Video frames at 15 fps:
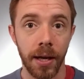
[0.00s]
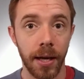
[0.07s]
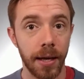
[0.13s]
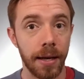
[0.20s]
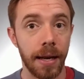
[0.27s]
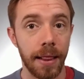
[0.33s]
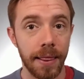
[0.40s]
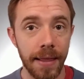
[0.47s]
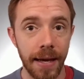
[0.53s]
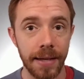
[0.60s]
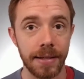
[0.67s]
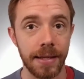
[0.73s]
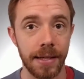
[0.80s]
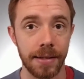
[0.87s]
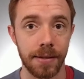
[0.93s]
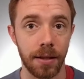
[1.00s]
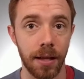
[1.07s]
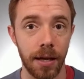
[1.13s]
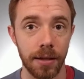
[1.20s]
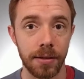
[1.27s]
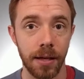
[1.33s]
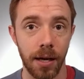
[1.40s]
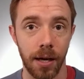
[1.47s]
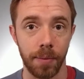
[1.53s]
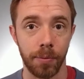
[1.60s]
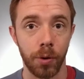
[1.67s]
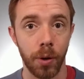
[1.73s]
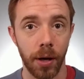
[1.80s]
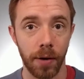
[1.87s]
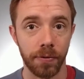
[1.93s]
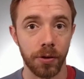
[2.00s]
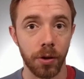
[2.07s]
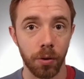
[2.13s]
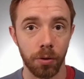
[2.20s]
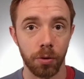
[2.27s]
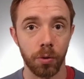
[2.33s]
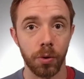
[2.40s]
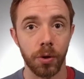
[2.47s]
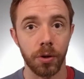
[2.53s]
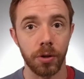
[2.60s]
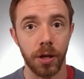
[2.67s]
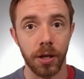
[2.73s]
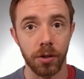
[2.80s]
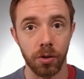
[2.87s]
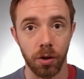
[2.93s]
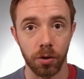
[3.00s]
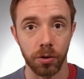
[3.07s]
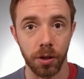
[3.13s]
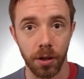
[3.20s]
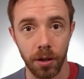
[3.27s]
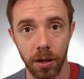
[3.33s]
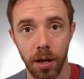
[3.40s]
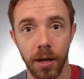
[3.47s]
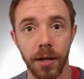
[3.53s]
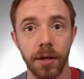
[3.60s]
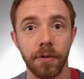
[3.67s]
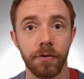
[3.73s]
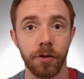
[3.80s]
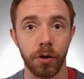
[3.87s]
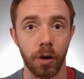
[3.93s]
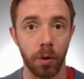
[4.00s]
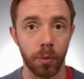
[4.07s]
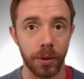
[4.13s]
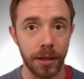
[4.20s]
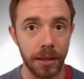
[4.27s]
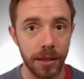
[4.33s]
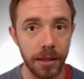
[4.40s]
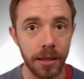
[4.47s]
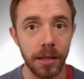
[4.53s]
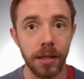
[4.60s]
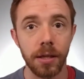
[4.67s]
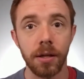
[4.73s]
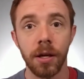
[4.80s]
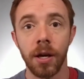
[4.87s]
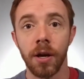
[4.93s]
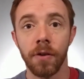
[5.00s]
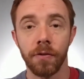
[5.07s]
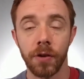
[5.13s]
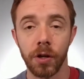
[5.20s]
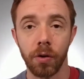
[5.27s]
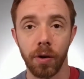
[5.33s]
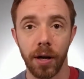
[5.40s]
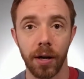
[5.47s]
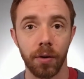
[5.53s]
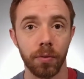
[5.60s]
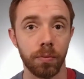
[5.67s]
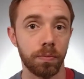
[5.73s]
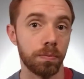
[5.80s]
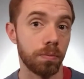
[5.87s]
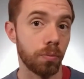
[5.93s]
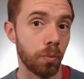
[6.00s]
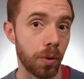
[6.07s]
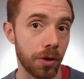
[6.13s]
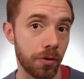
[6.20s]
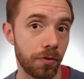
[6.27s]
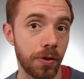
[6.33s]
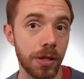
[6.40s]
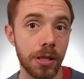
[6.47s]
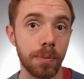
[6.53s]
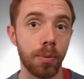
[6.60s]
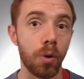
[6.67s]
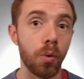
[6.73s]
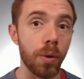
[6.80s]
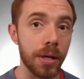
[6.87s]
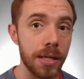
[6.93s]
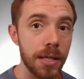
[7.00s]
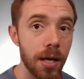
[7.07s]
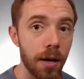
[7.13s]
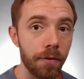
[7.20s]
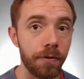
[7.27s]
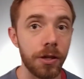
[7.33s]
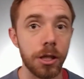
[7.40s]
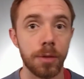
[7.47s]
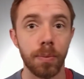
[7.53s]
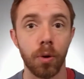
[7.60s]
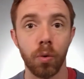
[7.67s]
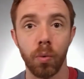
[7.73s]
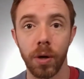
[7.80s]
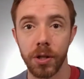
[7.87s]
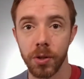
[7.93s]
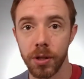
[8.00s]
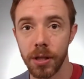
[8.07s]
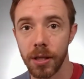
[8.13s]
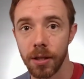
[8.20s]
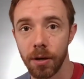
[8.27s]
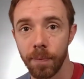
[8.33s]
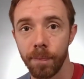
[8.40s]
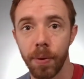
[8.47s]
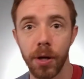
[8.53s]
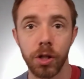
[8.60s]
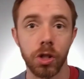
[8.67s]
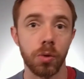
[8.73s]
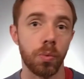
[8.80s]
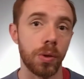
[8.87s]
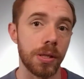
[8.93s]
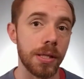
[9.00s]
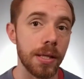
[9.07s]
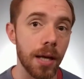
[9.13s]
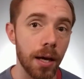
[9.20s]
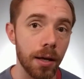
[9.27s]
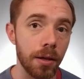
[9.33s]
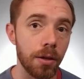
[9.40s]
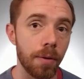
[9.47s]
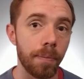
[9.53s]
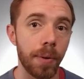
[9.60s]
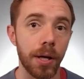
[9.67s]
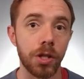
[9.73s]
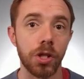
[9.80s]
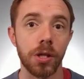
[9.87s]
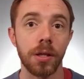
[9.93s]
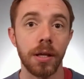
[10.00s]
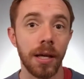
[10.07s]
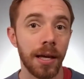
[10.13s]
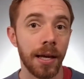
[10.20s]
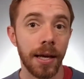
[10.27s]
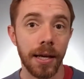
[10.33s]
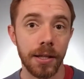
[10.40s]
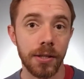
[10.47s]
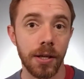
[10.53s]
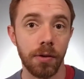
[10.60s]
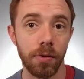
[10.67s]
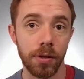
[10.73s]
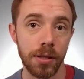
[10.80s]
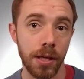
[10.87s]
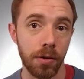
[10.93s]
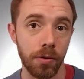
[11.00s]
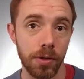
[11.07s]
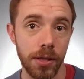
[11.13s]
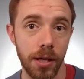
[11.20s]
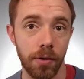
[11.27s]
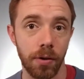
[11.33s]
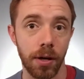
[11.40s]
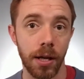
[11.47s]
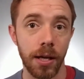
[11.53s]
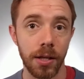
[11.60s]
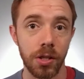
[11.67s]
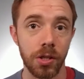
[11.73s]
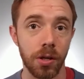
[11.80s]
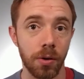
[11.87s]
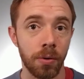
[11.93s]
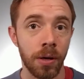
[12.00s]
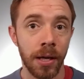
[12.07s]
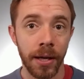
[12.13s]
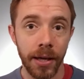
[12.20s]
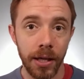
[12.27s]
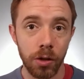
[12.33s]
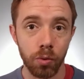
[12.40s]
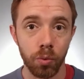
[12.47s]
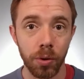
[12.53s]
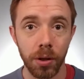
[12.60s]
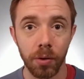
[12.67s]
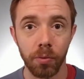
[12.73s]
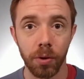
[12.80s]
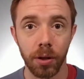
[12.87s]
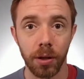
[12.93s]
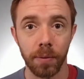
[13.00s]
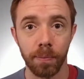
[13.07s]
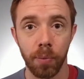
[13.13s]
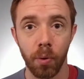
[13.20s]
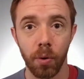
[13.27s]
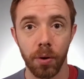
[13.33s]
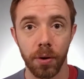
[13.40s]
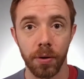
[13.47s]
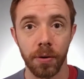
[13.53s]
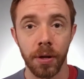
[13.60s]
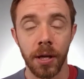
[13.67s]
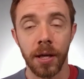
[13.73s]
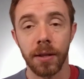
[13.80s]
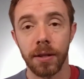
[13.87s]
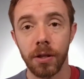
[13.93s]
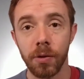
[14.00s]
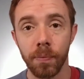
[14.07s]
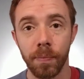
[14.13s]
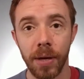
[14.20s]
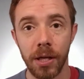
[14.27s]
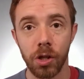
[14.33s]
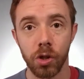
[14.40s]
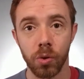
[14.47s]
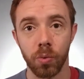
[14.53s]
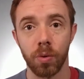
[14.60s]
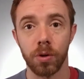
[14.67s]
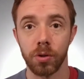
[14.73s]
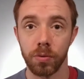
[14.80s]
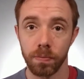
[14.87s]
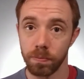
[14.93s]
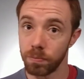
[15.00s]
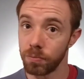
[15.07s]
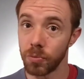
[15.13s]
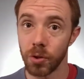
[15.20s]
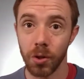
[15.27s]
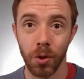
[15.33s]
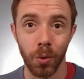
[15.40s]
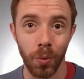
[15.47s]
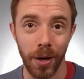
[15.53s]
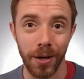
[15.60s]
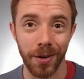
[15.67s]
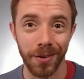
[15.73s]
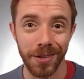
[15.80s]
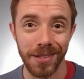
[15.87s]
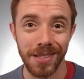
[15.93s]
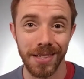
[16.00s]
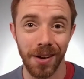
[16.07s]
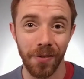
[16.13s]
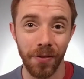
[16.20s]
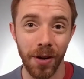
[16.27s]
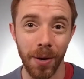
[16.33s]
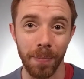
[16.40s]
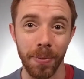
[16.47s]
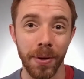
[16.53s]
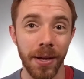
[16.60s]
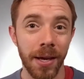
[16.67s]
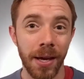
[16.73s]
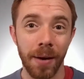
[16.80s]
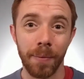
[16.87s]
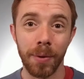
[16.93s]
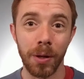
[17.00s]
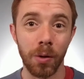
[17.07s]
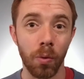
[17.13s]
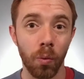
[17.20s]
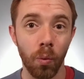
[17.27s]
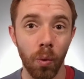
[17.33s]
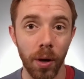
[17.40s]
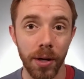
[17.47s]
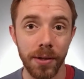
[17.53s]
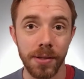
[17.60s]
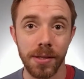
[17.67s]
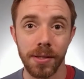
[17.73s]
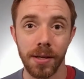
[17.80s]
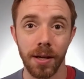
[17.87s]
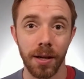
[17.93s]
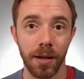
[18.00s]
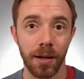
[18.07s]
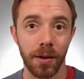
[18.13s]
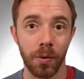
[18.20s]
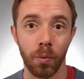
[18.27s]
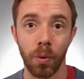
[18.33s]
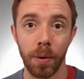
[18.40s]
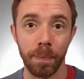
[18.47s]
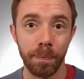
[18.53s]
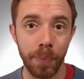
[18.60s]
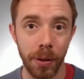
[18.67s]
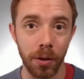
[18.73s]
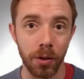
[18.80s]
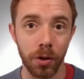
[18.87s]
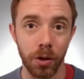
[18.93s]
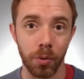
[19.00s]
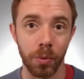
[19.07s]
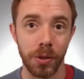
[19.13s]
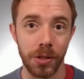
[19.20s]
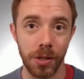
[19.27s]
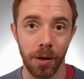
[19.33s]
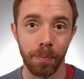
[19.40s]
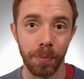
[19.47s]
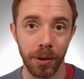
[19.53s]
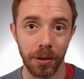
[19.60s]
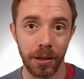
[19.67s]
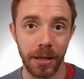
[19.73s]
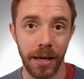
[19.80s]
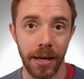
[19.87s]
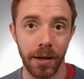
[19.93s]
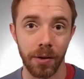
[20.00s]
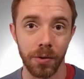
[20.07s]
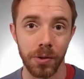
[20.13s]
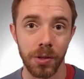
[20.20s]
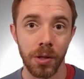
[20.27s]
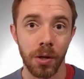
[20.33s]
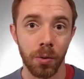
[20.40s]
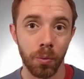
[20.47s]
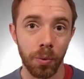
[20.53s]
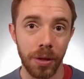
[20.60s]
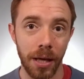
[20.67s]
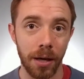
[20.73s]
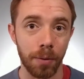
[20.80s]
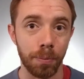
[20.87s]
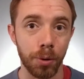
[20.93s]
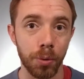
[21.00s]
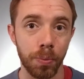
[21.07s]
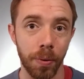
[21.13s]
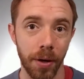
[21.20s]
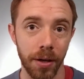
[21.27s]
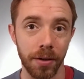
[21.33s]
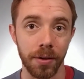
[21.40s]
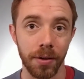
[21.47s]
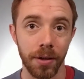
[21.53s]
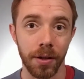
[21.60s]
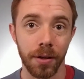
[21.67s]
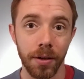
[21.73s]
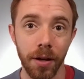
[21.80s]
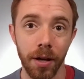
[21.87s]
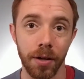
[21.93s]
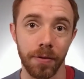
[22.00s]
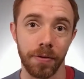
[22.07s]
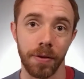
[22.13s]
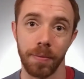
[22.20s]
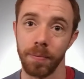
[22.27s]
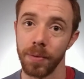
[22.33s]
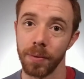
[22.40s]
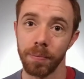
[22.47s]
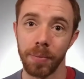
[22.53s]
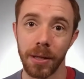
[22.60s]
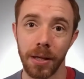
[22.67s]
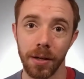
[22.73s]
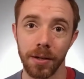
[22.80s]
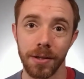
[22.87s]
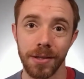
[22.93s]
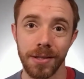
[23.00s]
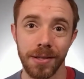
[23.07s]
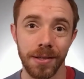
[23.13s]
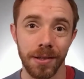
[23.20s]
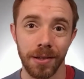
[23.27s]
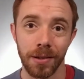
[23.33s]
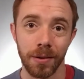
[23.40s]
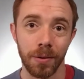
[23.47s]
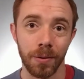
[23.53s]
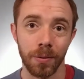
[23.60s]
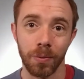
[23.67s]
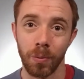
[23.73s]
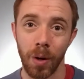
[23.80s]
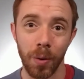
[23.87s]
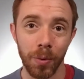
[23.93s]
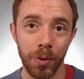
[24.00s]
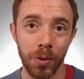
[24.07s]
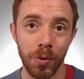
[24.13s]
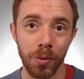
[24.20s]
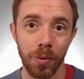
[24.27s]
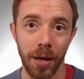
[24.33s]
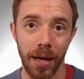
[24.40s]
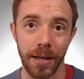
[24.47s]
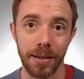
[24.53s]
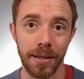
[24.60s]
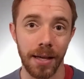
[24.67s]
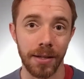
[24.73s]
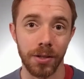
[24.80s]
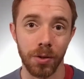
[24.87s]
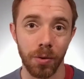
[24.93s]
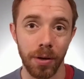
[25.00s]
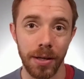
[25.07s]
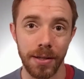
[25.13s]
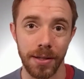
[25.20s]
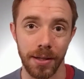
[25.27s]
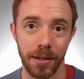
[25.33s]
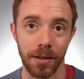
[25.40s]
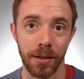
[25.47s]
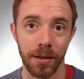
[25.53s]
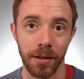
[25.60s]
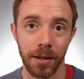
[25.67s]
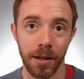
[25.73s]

And that takes a lot of time. You have to go through and talk to the client, figure out what they need, figure out what's feasible, what's not feasible, what's in their budget, what's not in their budget, etc., etc., etc. And so it's really, really important that you make sure to write all this stuff up. I mean, what builder would start building a house without a blueprint? None of them, because why would you do that? That's crazy.